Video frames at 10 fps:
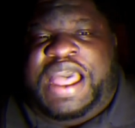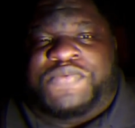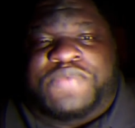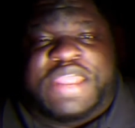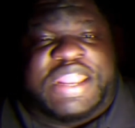
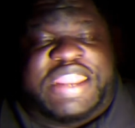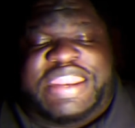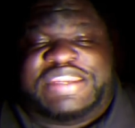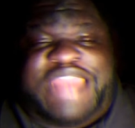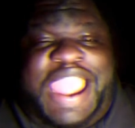really
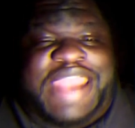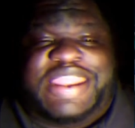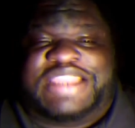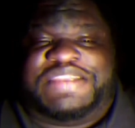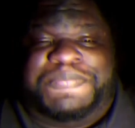does not
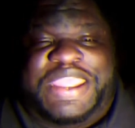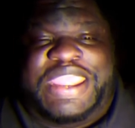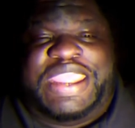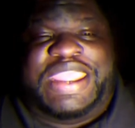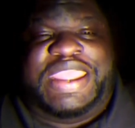need to
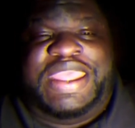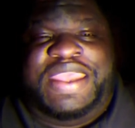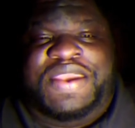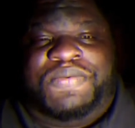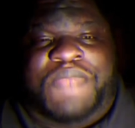be
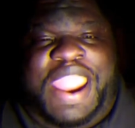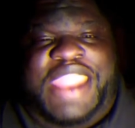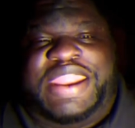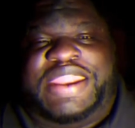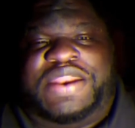
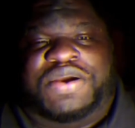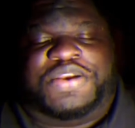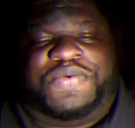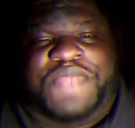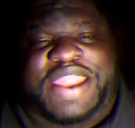writing or
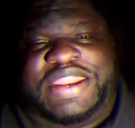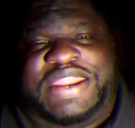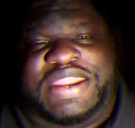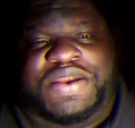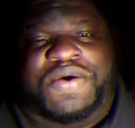
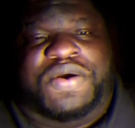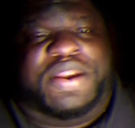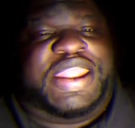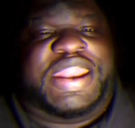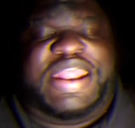directing
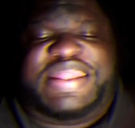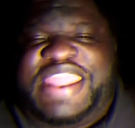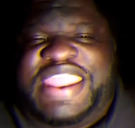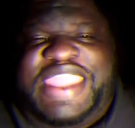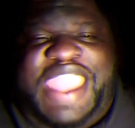or
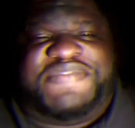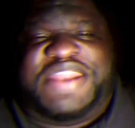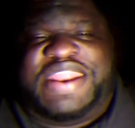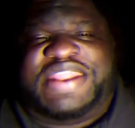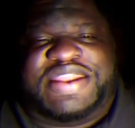anything,
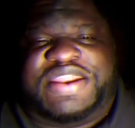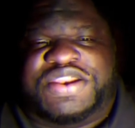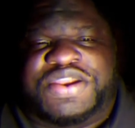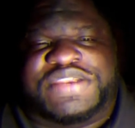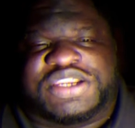having anything to
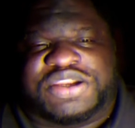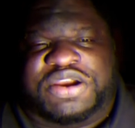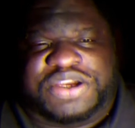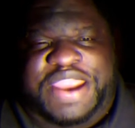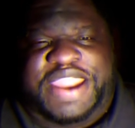do with
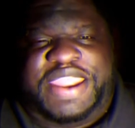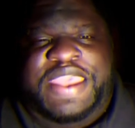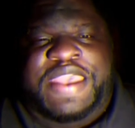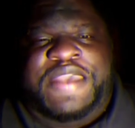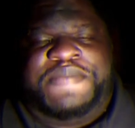Star Trek.
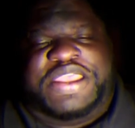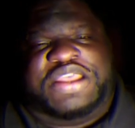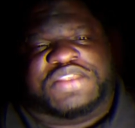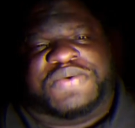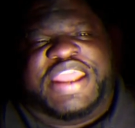
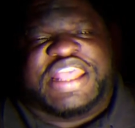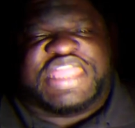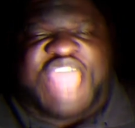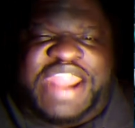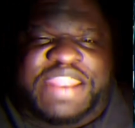Because what he
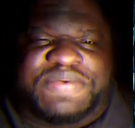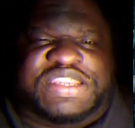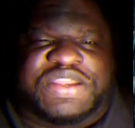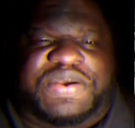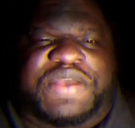thought he
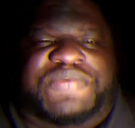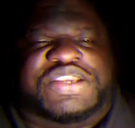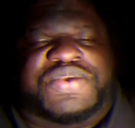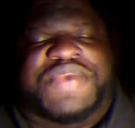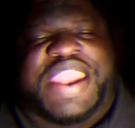was doing
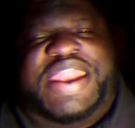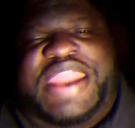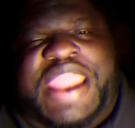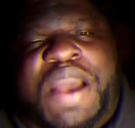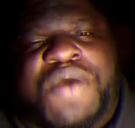was
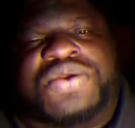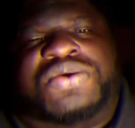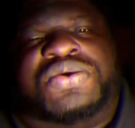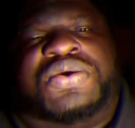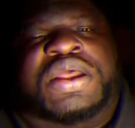creating a whole
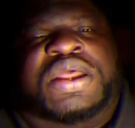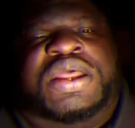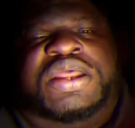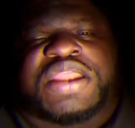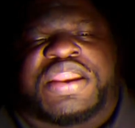new,
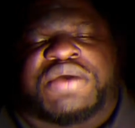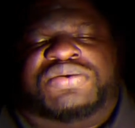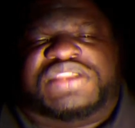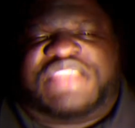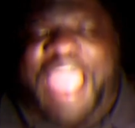you know,
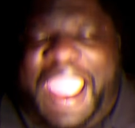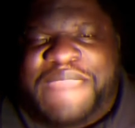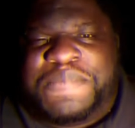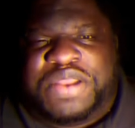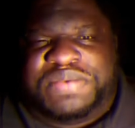
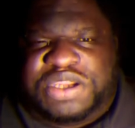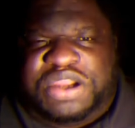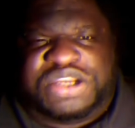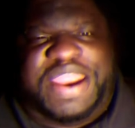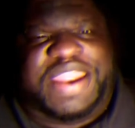type of
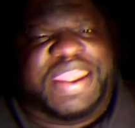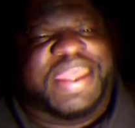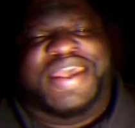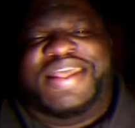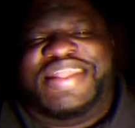Star Trek.
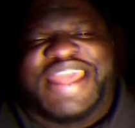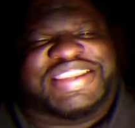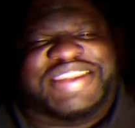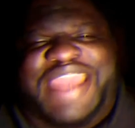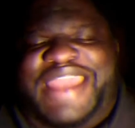
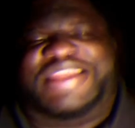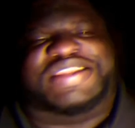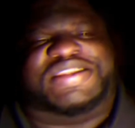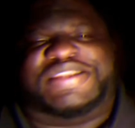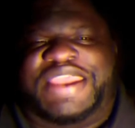That's not
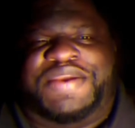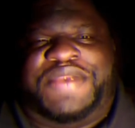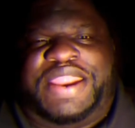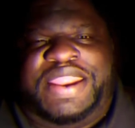necessary.